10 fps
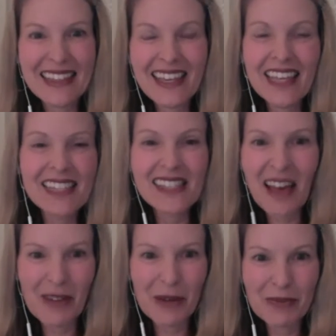The kids
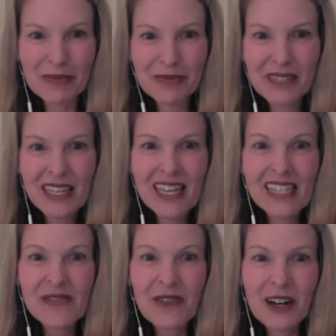love them.
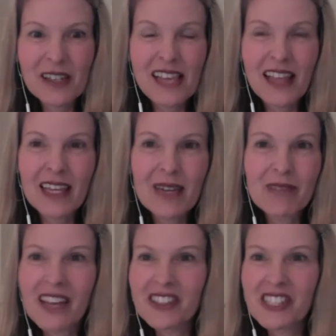Well, as far y- as selling
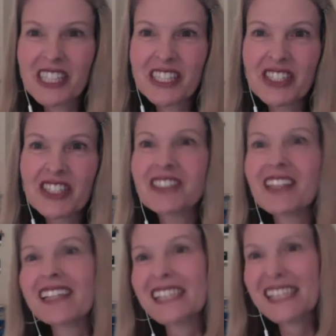them to other teachers,
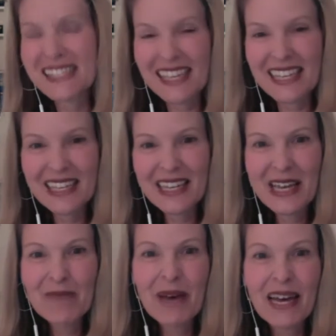that's easy.
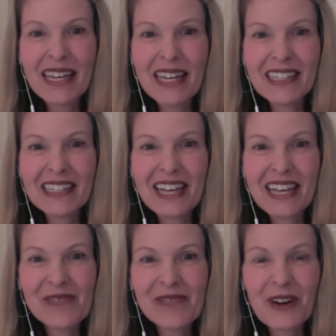But
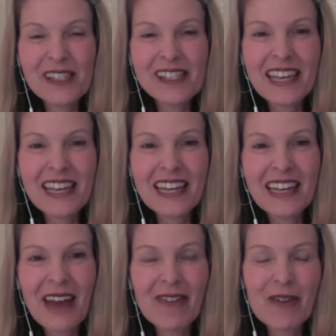as far as
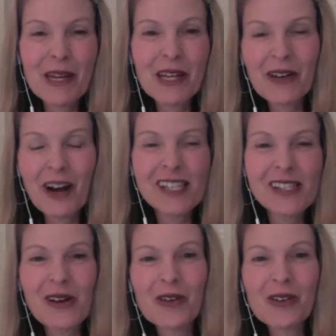getting everybody
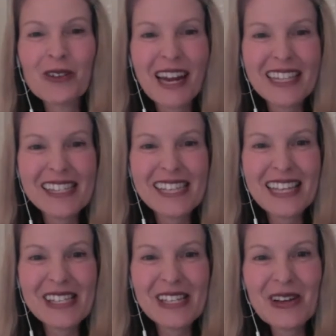across the whole United
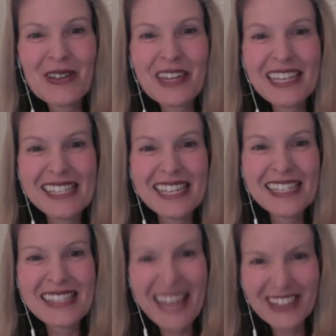States to know they
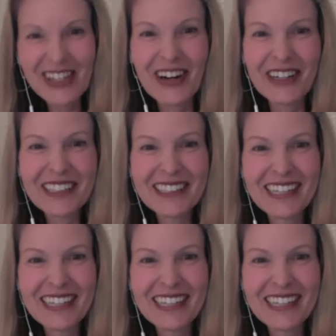exist, that's hard.